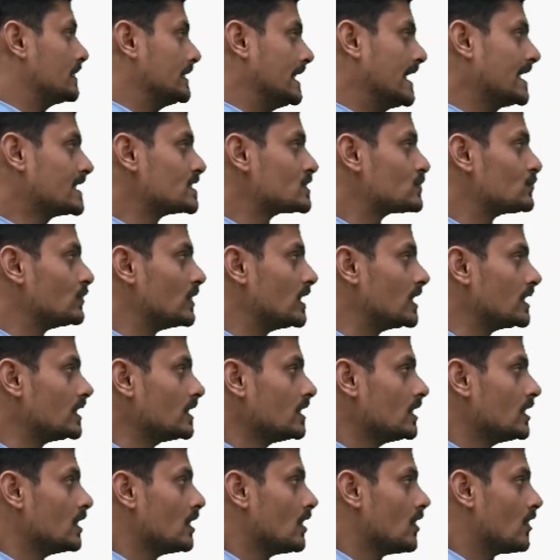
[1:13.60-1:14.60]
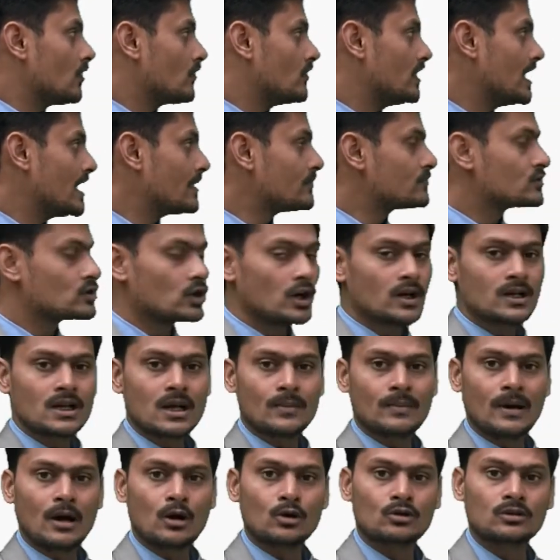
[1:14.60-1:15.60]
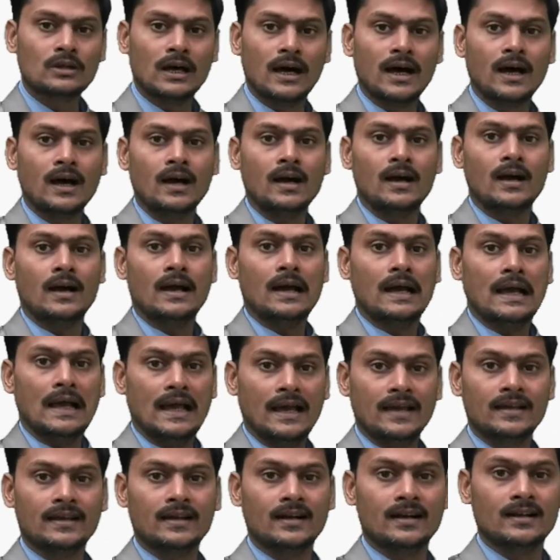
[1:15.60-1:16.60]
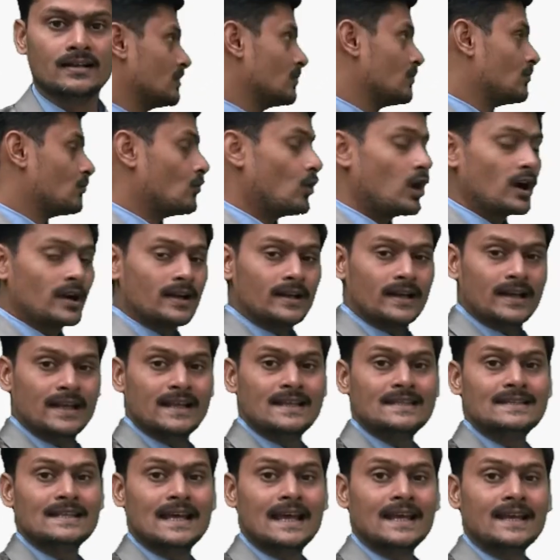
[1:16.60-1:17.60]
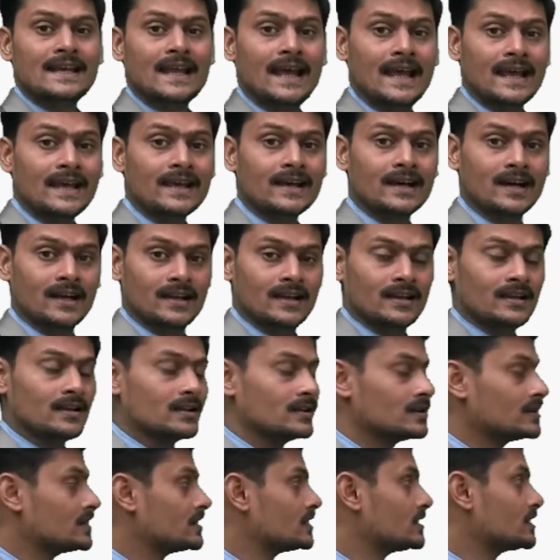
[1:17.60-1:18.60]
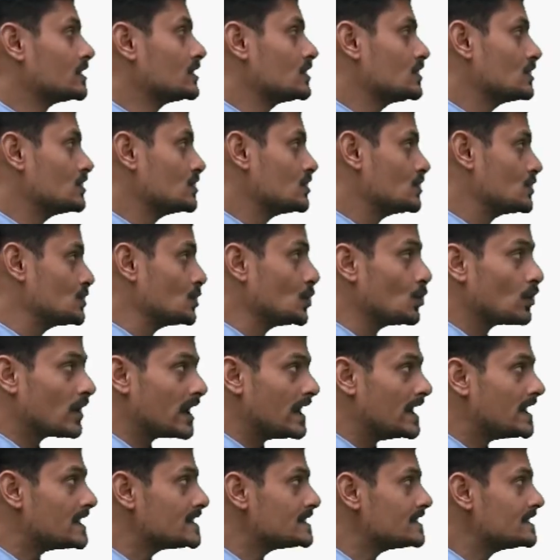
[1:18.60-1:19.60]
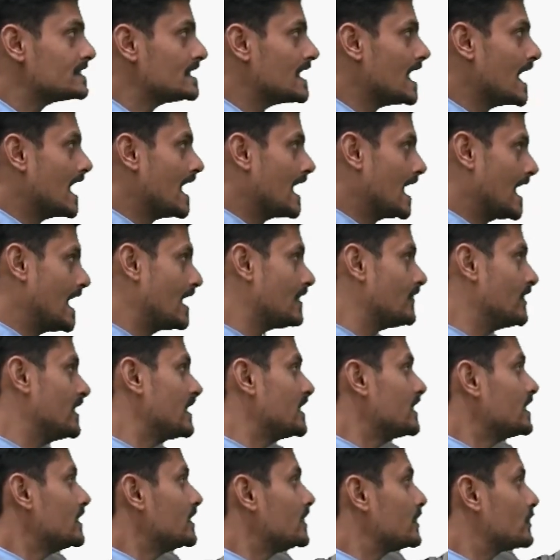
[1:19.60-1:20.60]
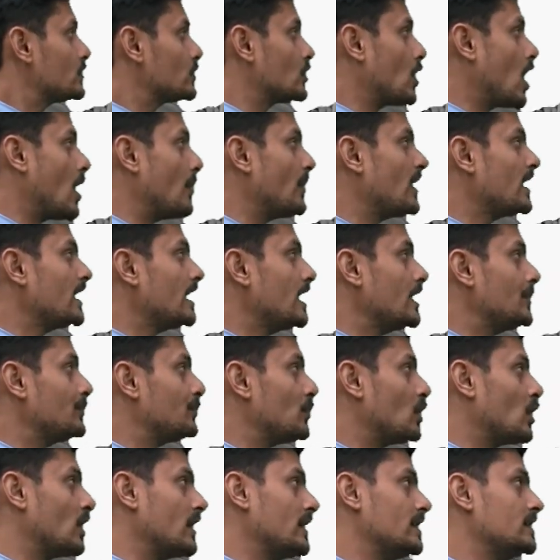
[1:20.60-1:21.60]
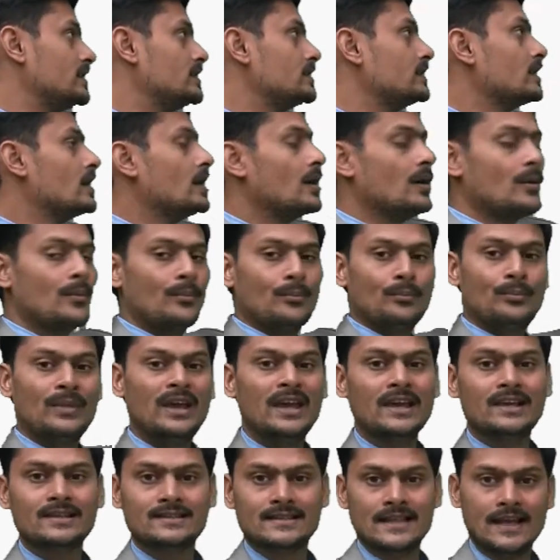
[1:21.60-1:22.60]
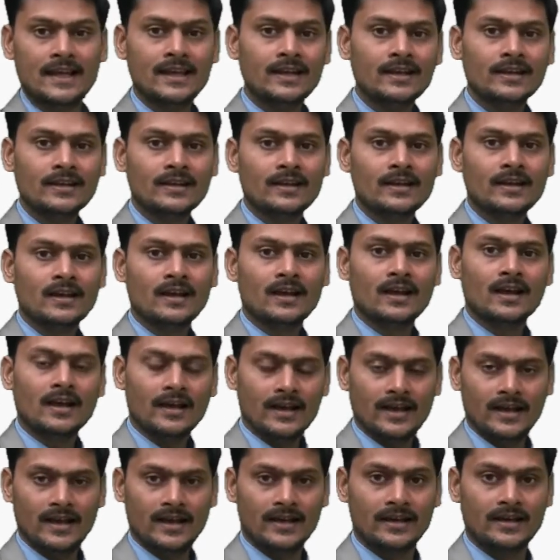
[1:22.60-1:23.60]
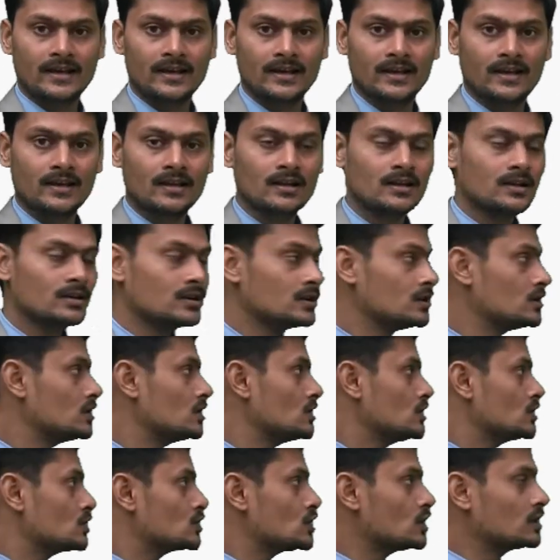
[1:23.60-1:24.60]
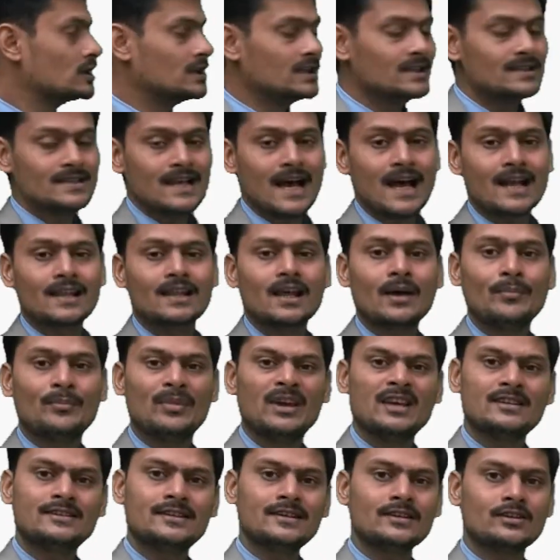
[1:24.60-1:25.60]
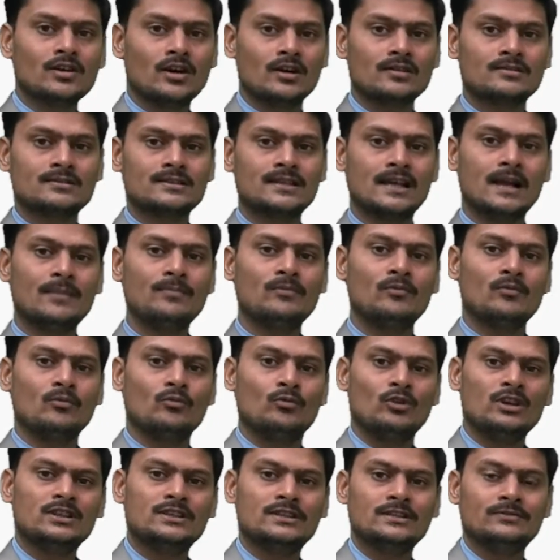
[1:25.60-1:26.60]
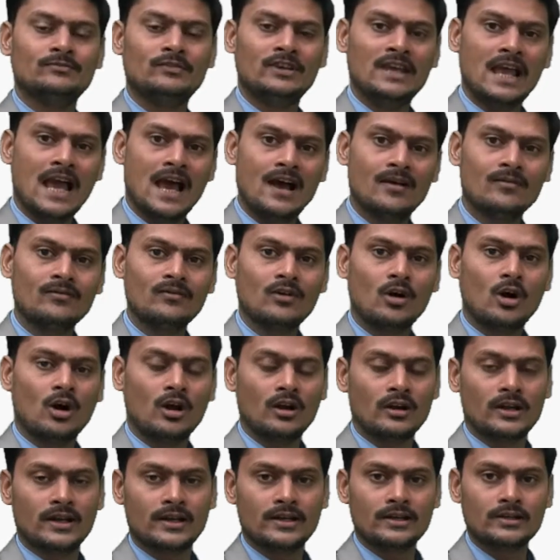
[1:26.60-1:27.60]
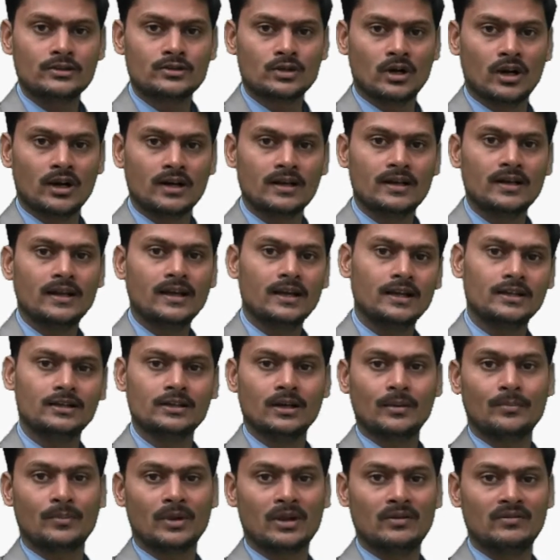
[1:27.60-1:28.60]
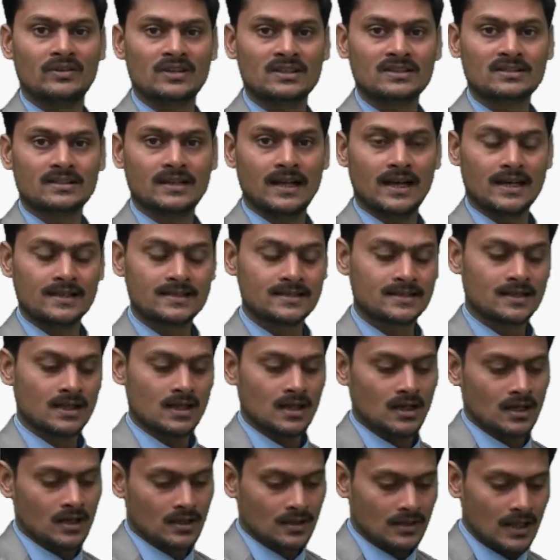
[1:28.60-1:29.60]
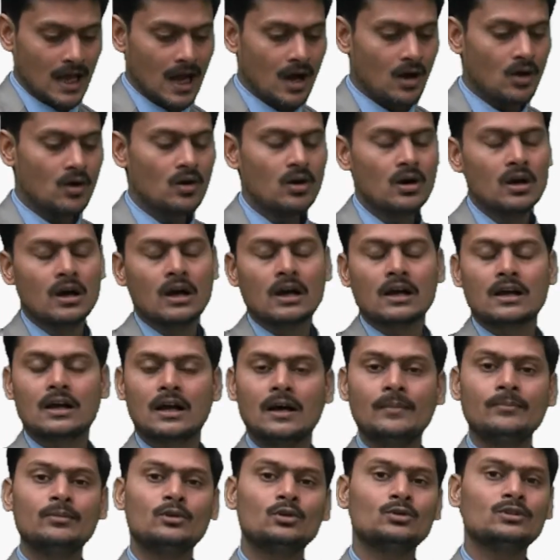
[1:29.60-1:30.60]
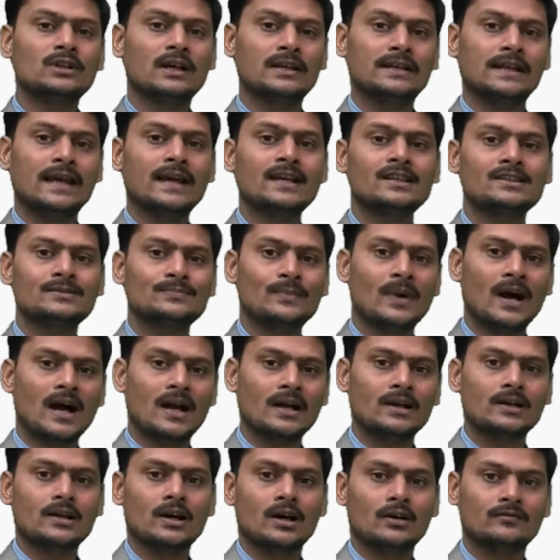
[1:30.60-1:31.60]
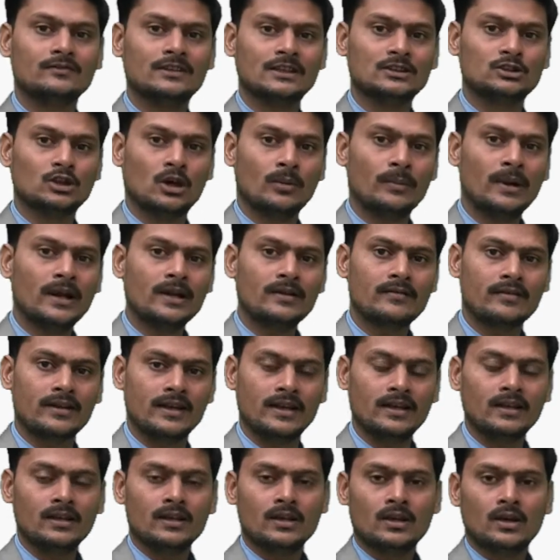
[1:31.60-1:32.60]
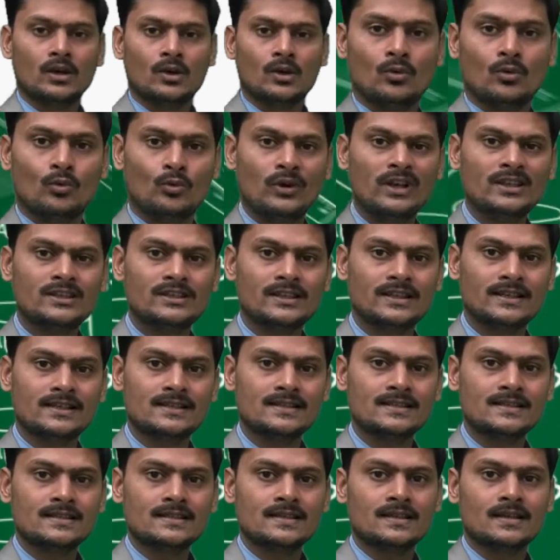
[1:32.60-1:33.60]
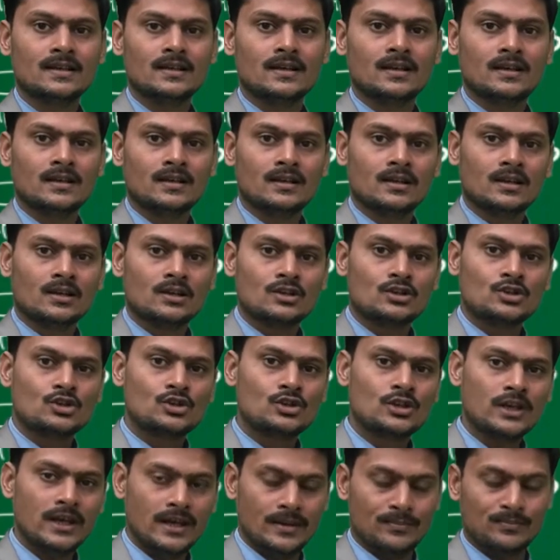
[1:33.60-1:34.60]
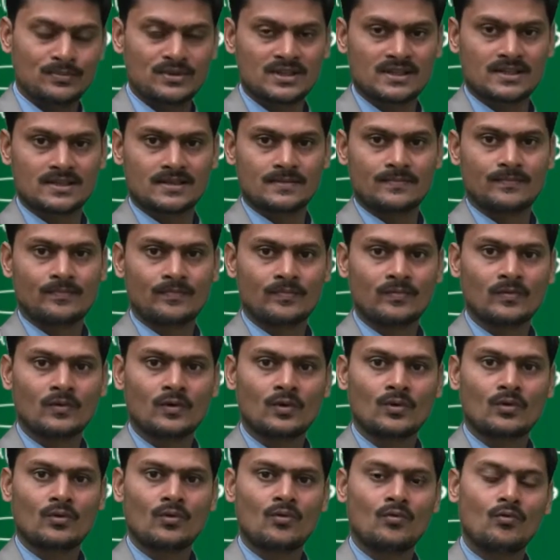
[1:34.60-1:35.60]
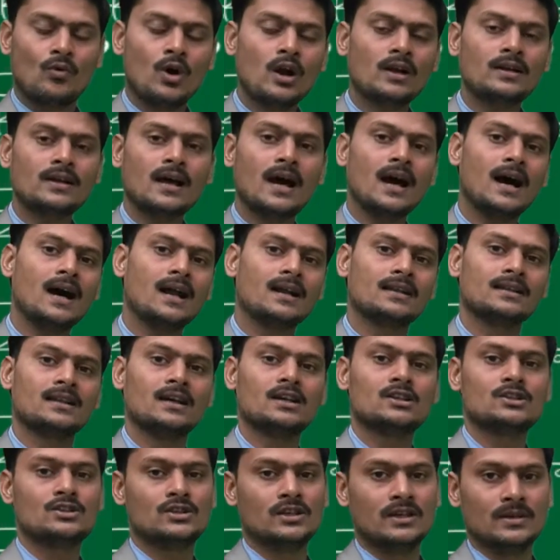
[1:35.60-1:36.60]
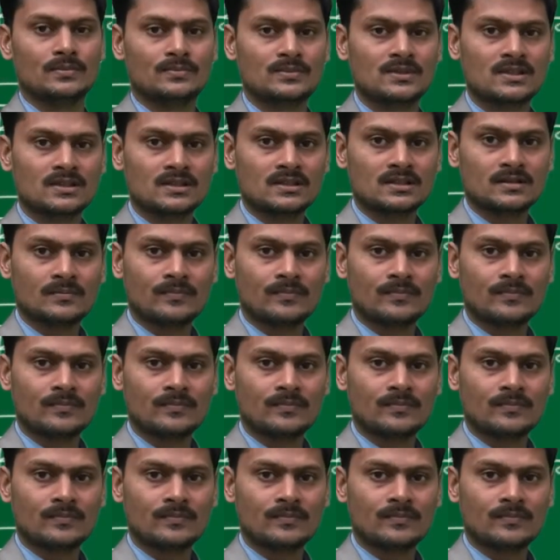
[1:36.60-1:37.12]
Next one, we have taught about the angle. What is an angle? Two rays having common endpoint makes an angle. So these are the basic concepts which we have already taught in the previous class. Now come to the next part of the geometry, which is shapes. What are the shapes?